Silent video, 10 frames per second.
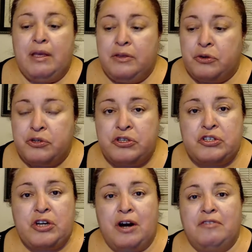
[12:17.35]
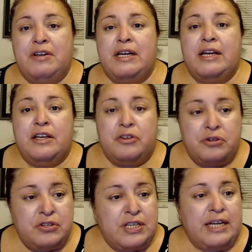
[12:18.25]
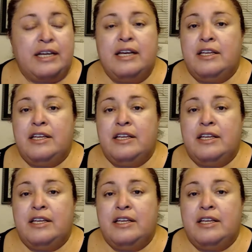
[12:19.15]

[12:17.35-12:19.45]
They're starving, they're sick,